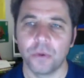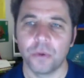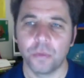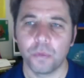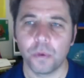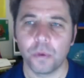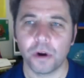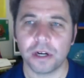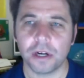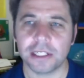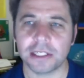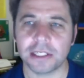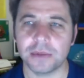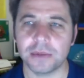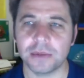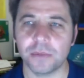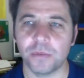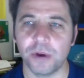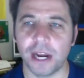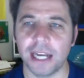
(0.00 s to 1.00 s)
what are
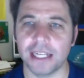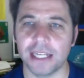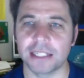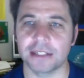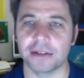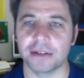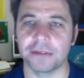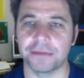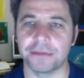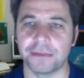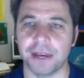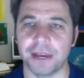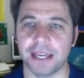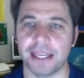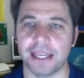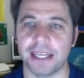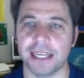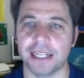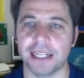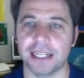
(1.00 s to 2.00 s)
some ways of
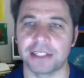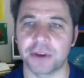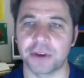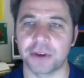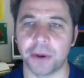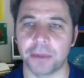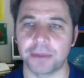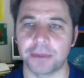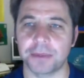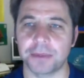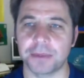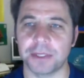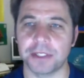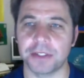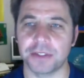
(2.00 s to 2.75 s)
faking a topspin